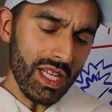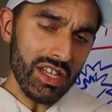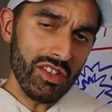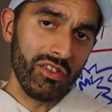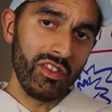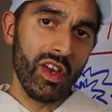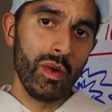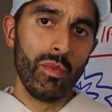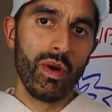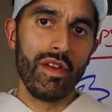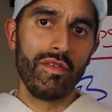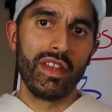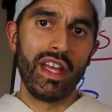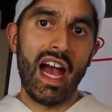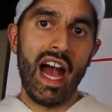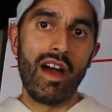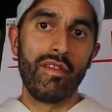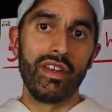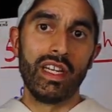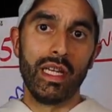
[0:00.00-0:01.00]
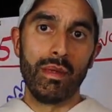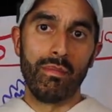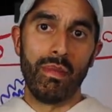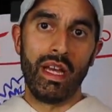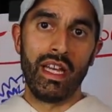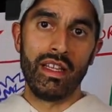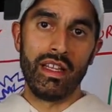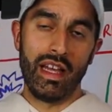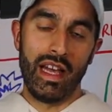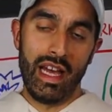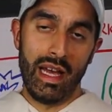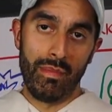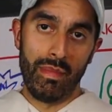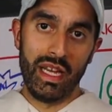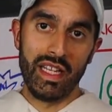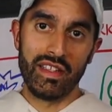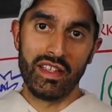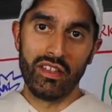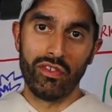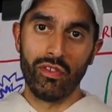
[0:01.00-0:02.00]
Same way, if they have any pa- uh,
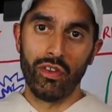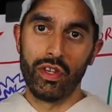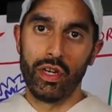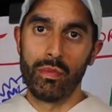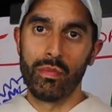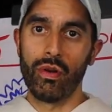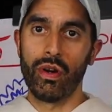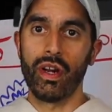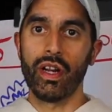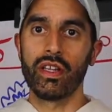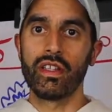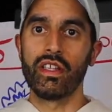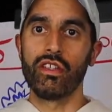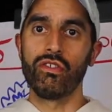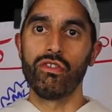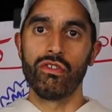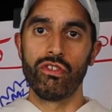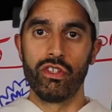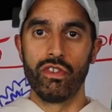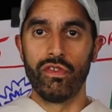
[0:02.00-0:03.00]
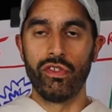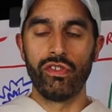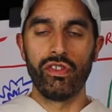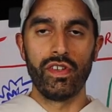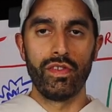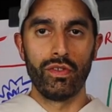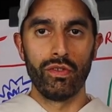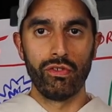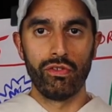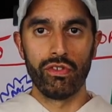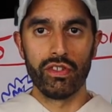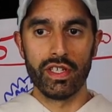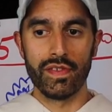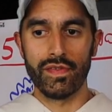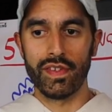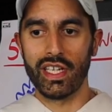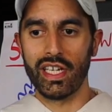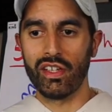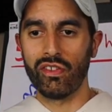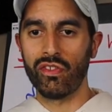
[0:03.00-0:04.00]
patents on their product, that you should receive those
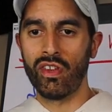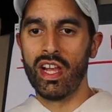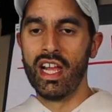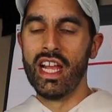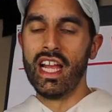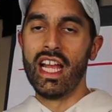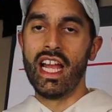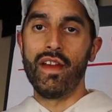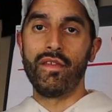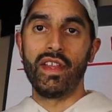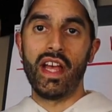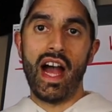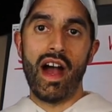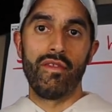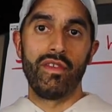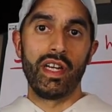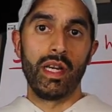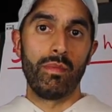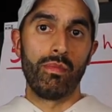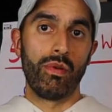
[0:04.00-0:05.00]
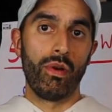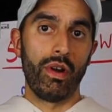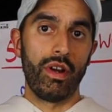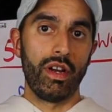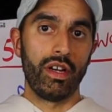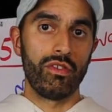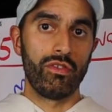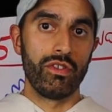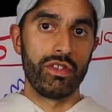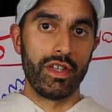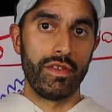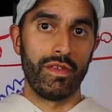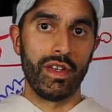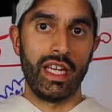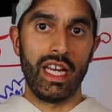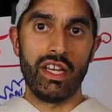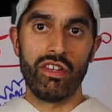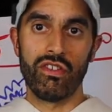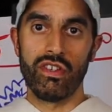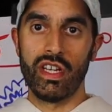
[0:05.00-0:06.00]
certificates. If they have any product
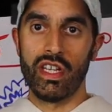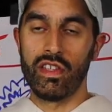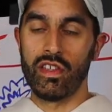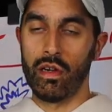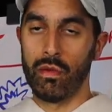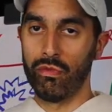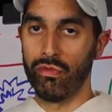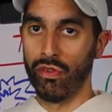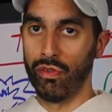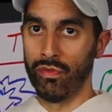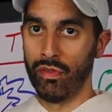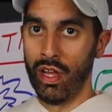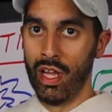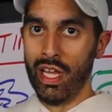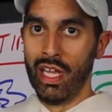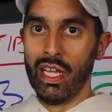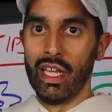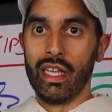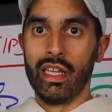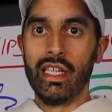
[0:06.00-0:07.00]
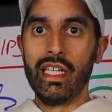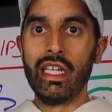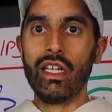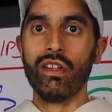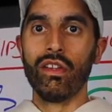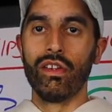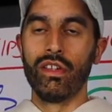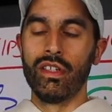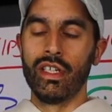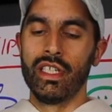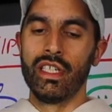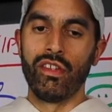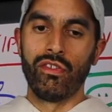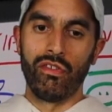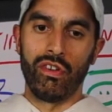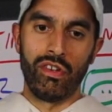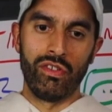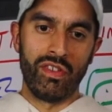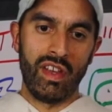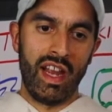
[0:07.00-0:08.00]
certification in terms of legal or
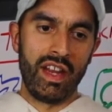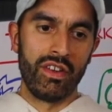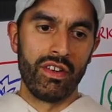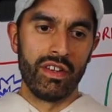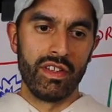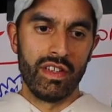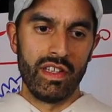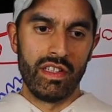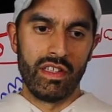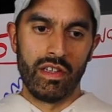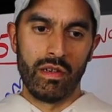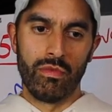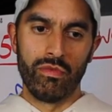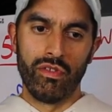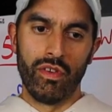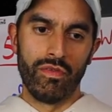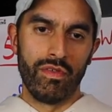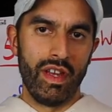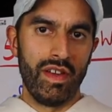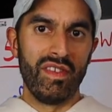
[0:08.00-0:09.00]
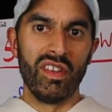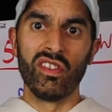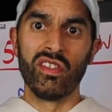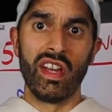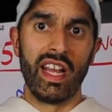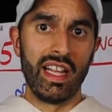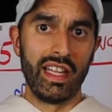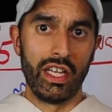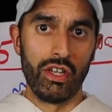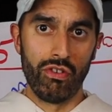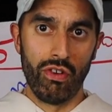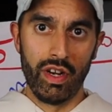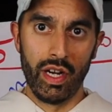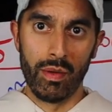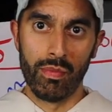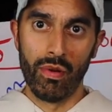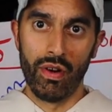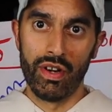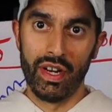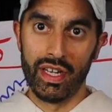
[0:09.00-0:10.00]
industry standard, in terms of if it's an
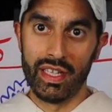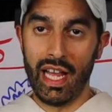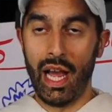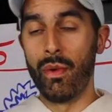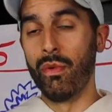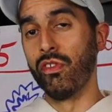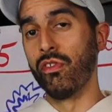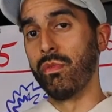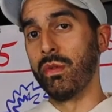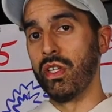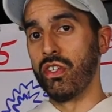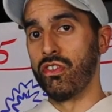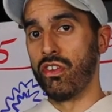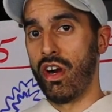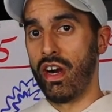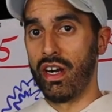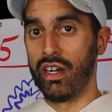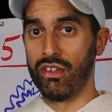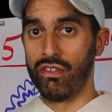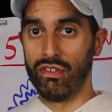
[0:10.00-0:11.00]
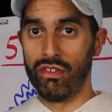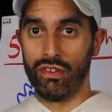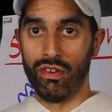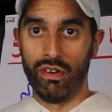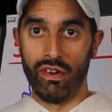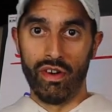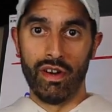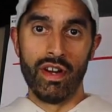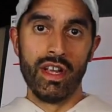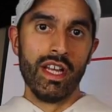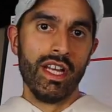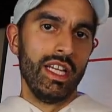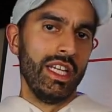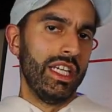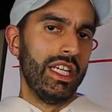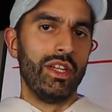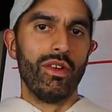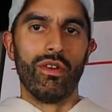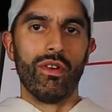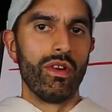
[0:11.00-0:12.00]
electronic product, how it's been charged, or
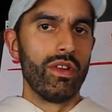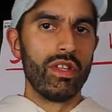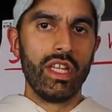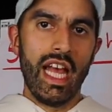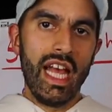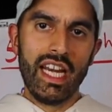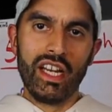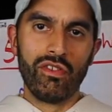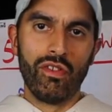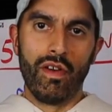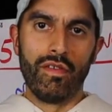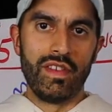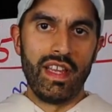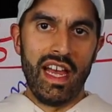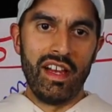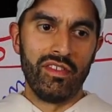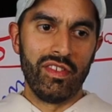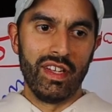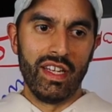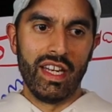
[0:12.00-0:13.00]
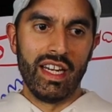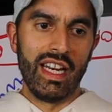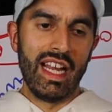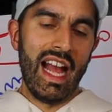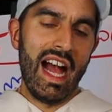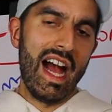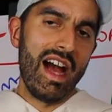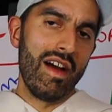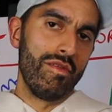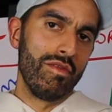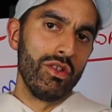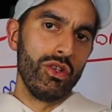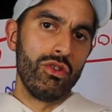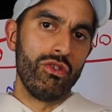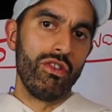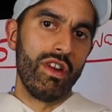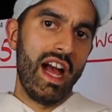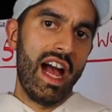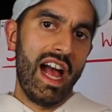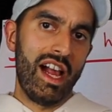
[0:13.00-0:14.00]
you know any sort of testing that they have, you
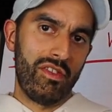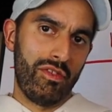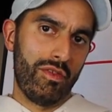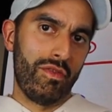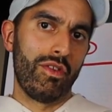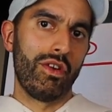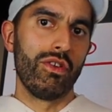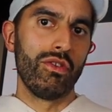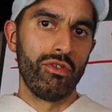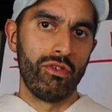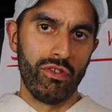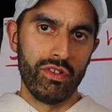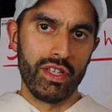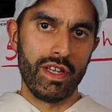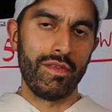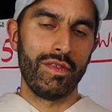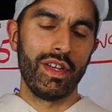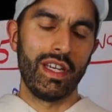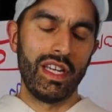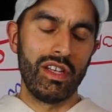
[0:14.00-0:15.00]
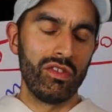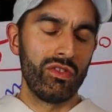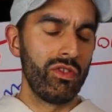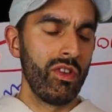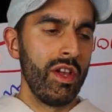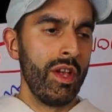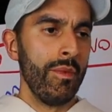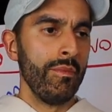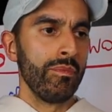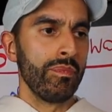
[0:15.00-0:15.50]
should ask for those certificates.